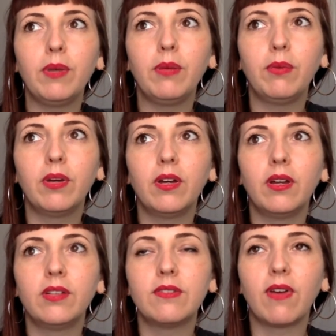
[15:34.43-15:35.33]
we
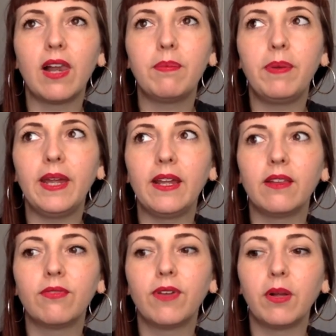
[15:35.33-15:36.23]
were developing
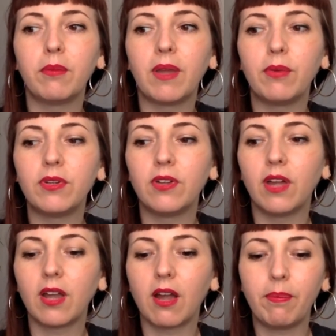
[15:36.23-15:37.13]
the film, there were
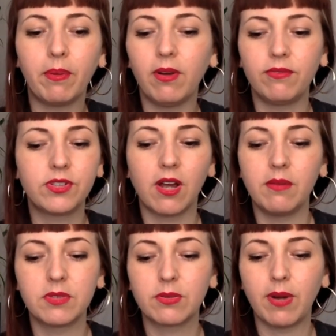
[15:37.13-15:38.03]
a couple of
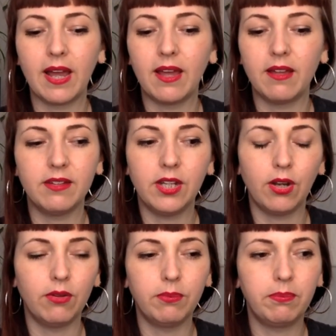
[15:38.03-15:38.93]
times where you
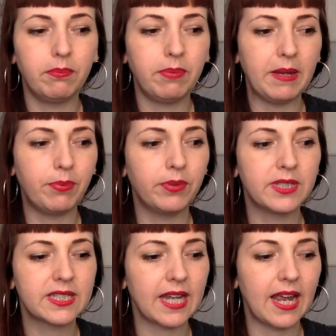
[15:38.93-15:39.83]
know people
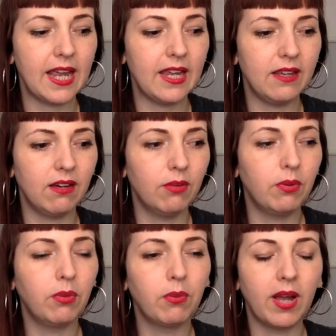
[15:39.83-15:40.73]
would say, "Oh,
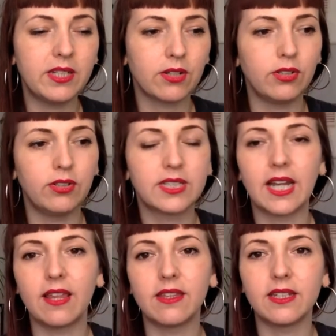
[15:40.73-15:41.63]
well, why don't you
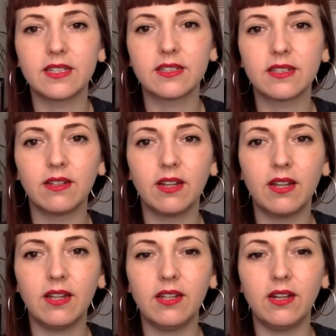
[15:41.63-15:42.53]
set this
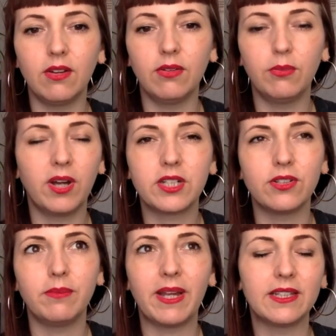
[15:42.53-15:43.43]
you know, why
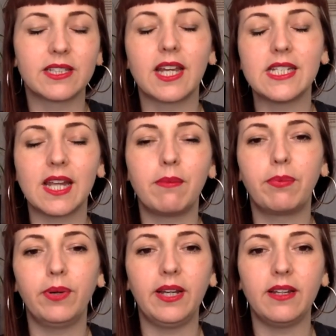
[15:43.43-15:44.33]
don't you make this a
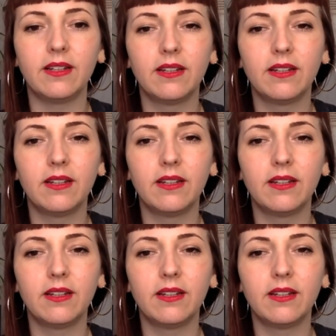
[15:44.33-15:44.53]
contemporary